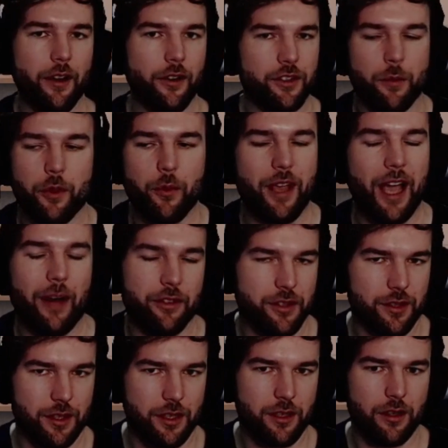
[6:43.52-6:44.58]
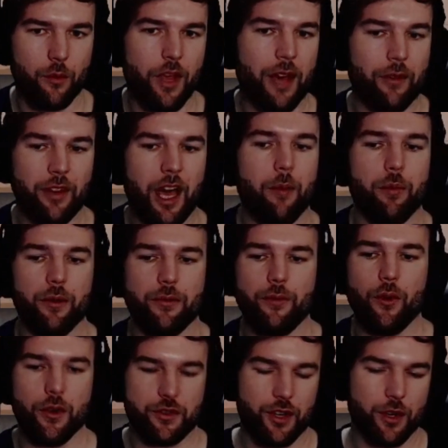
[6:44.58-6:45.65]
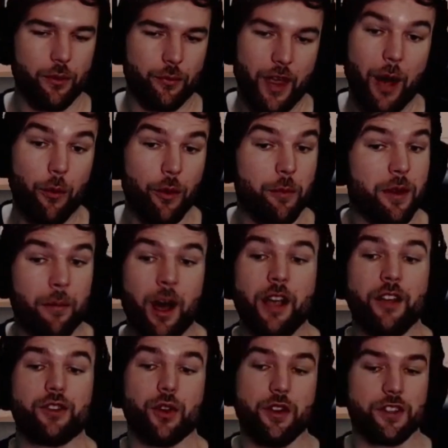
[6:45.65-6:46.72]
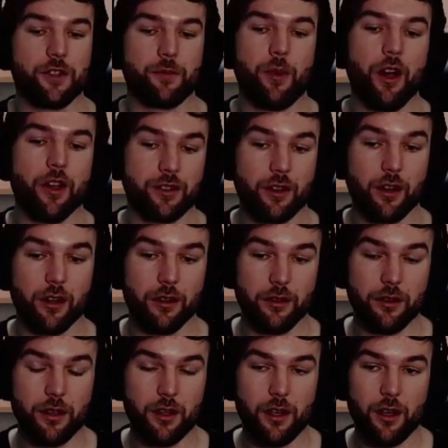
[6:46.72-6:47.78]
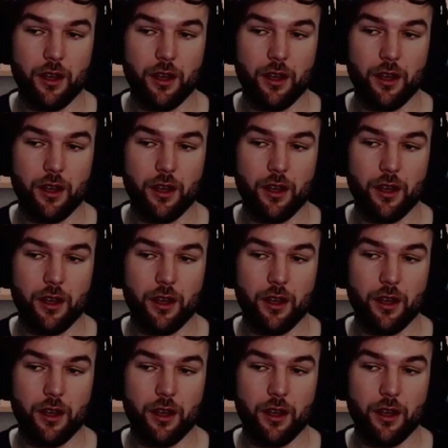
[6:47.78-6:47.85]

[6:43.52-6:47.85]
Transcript: line, something we haven't seen and we haven't had before. So that would be my choices personally.